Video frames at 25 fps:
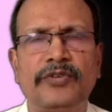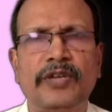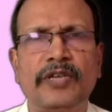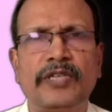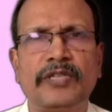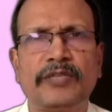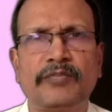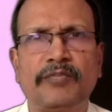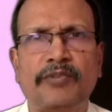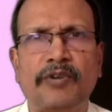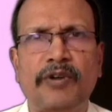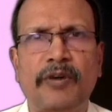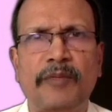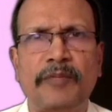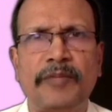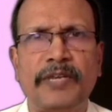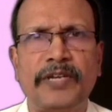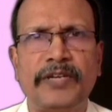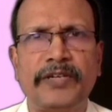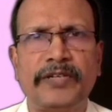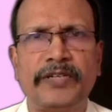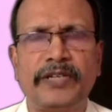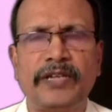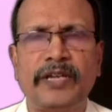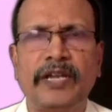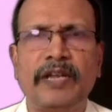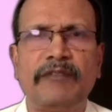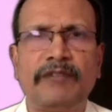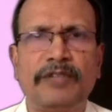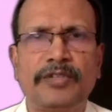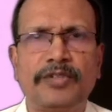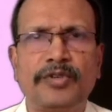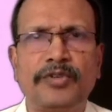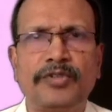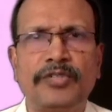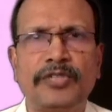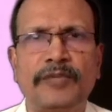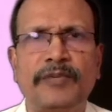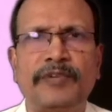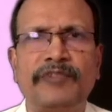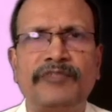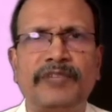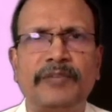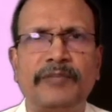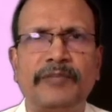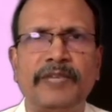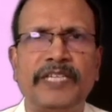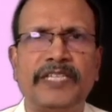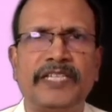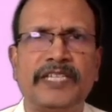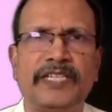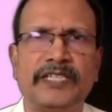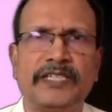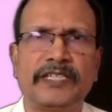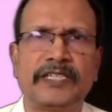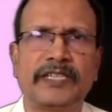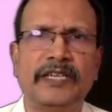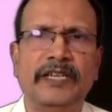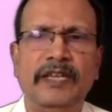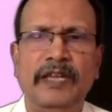prominent. I will show you some of the images.